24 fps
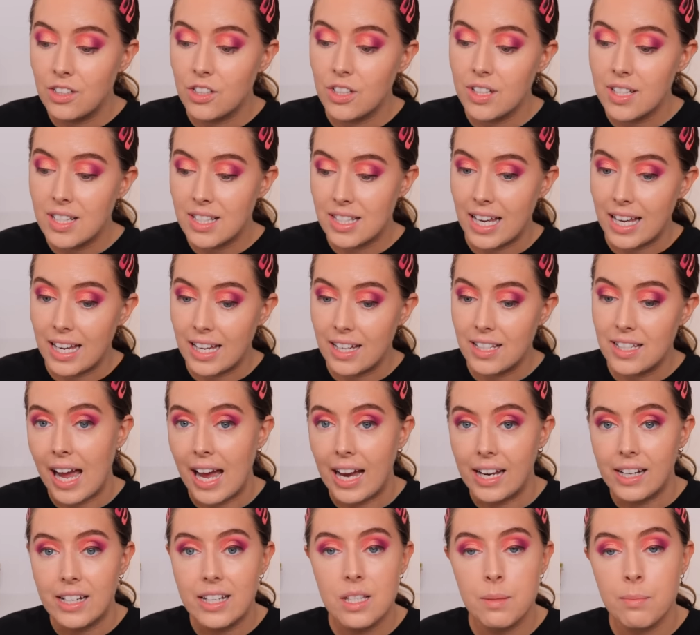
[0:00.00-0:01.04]
just said
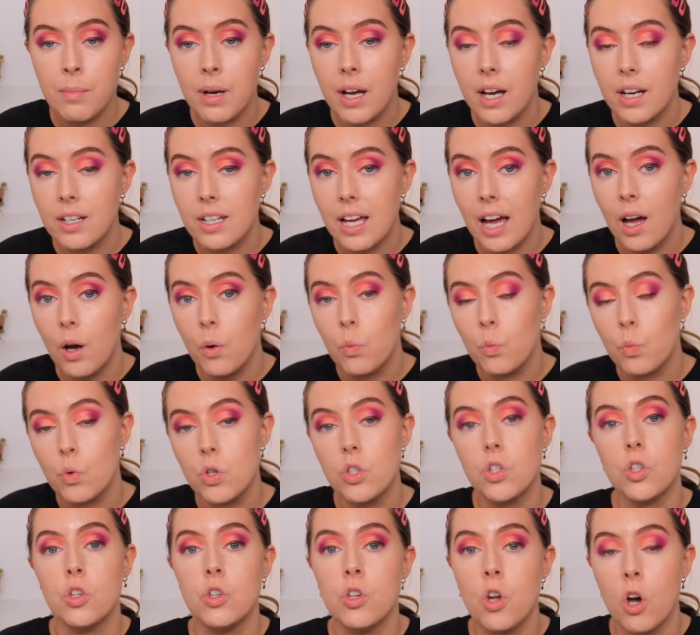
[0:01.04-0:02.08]
Annie's murder
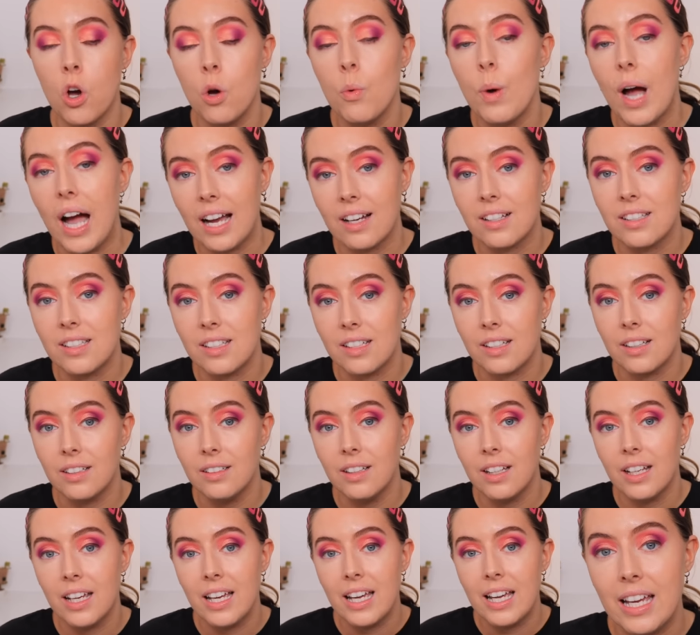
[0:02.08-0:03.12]
was no
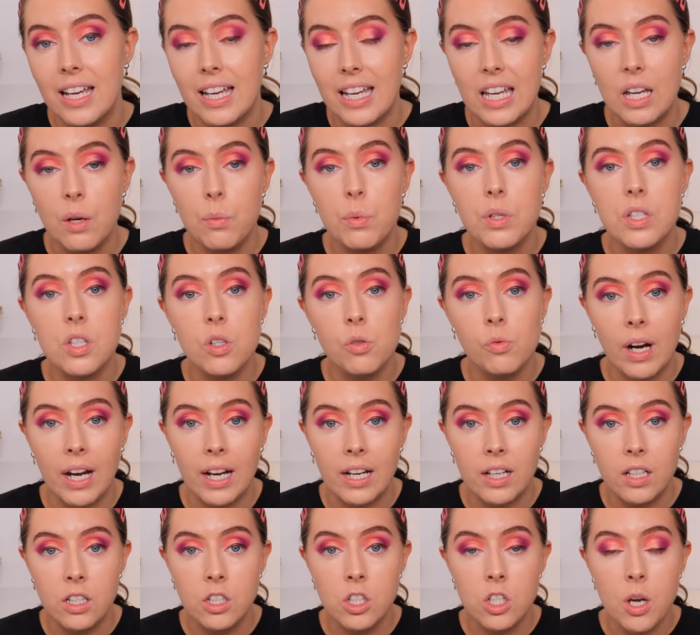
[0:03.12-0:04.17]
accident. It was
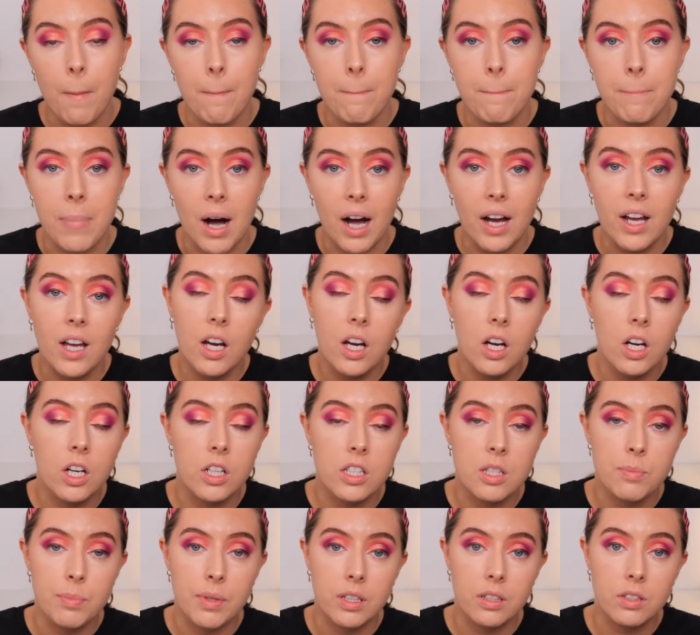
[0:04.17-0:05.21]
arranged by her
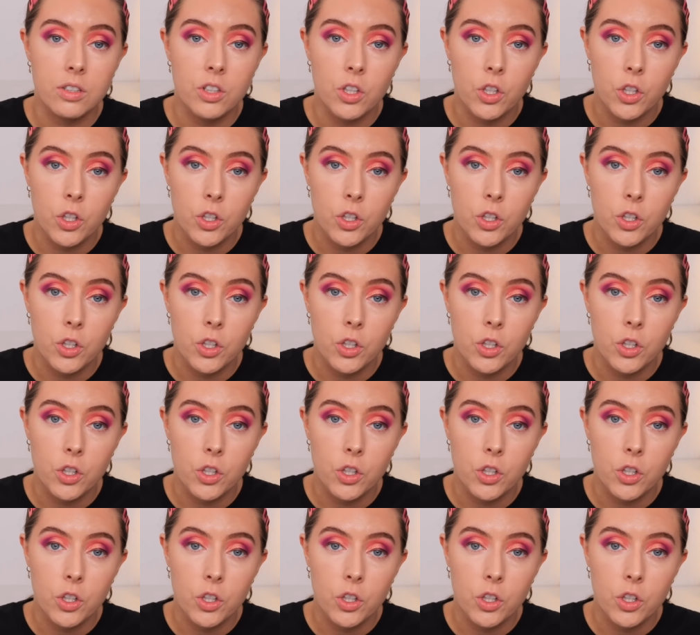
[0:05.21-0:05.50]
husband,